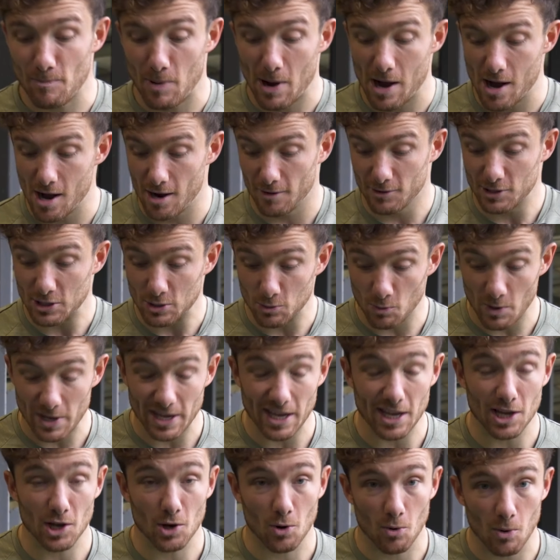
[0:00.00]
part of
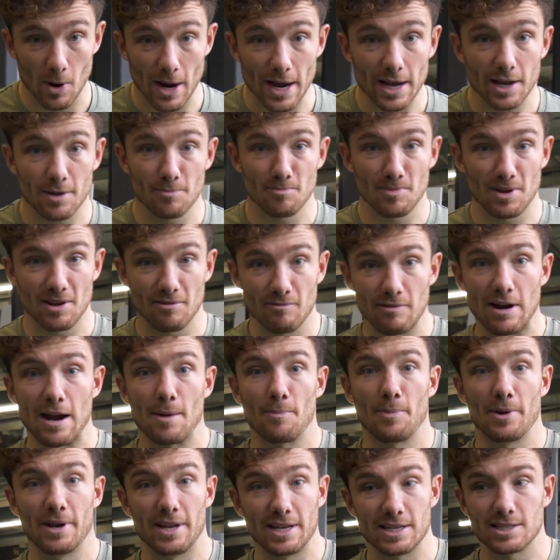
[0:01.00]
swinging quick and being
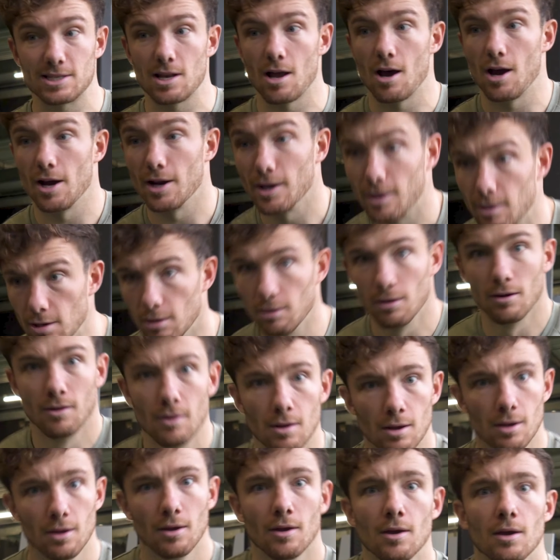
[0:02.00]
rapid is like
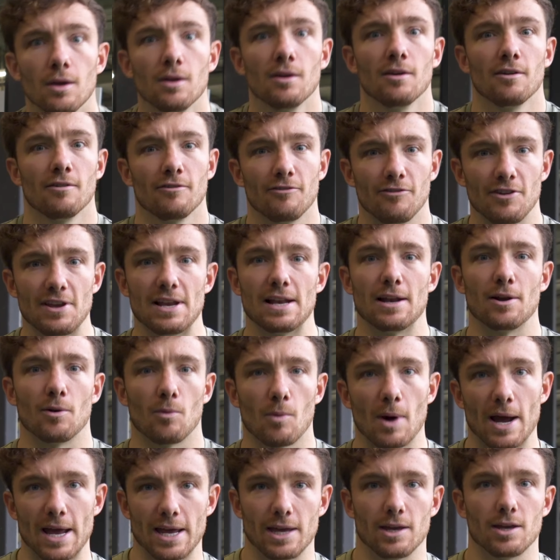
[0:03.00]
feeling
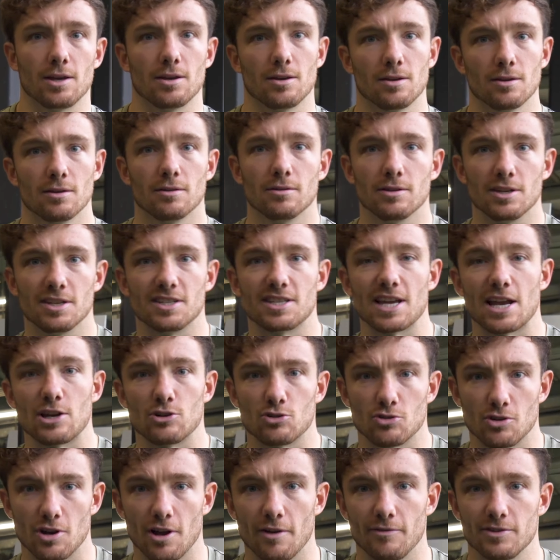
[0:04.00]
awake. Your
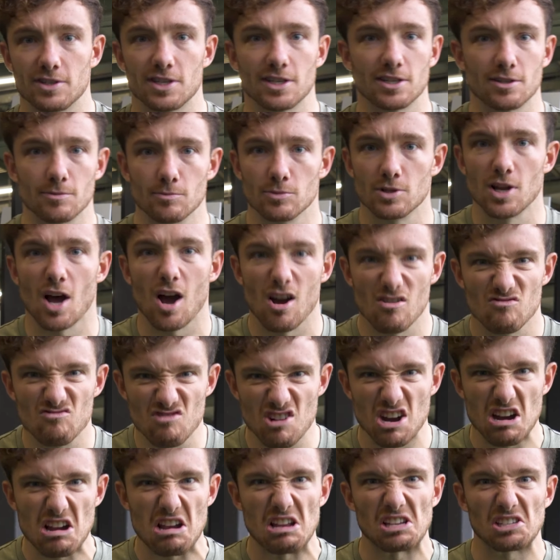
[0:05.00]
central nervous system's like,
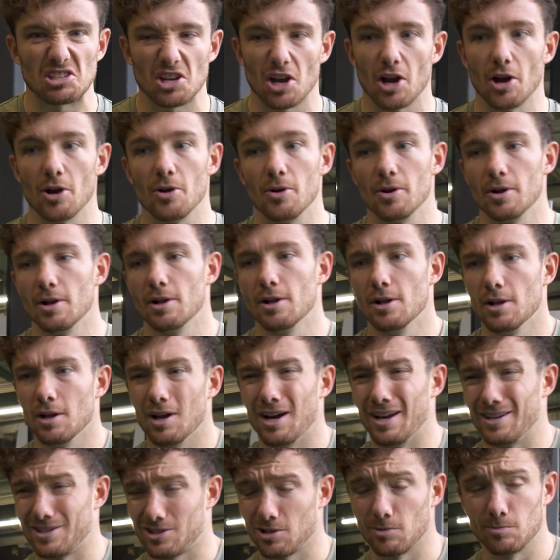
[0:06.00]
right, let's go.
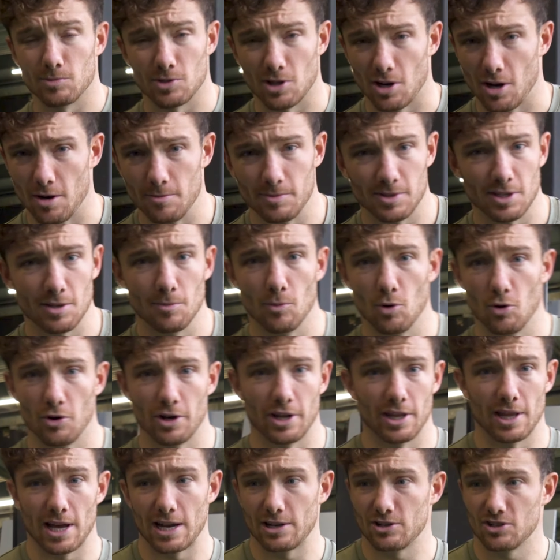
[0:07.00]
And sometimes in the
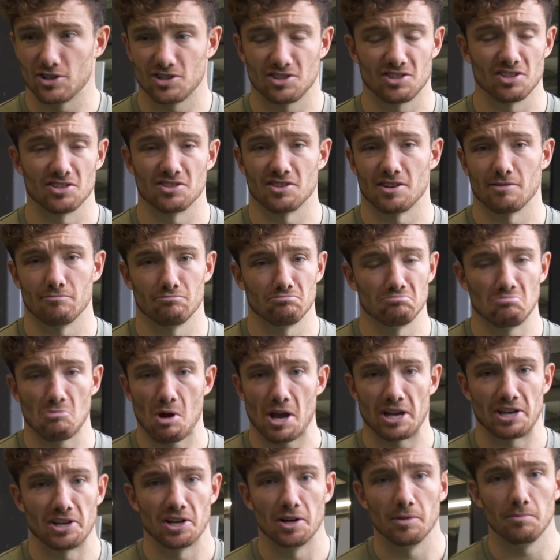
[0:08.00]
morning that just doesn't
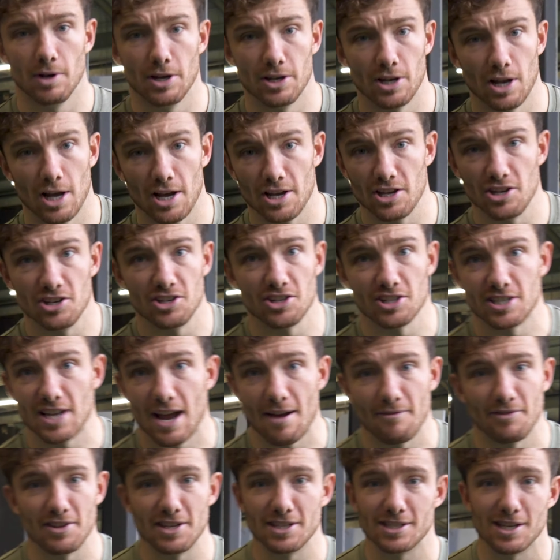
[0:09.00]
wake up and like you just
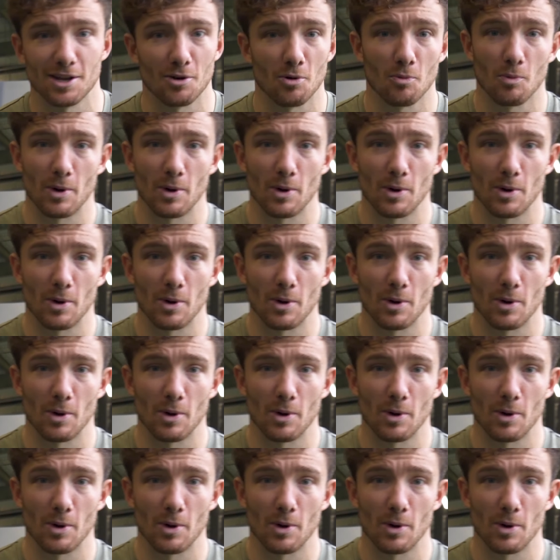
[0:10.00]
have these little